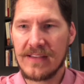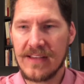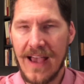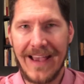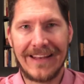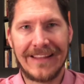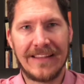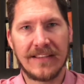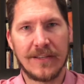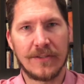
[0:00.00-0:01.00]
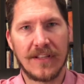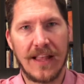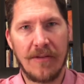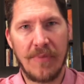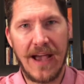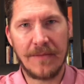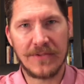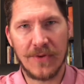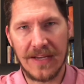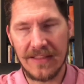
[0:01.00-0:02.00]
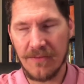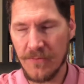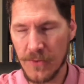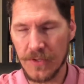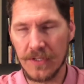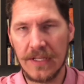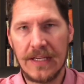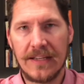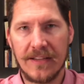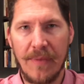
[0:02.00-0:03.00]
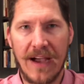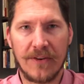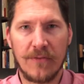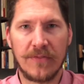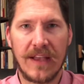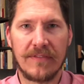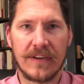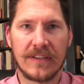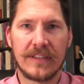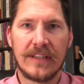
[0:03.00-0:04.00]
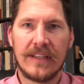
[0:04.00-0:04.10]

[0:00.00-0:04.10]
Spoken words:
side in these little clay pipes so I get the full tobacco flavor.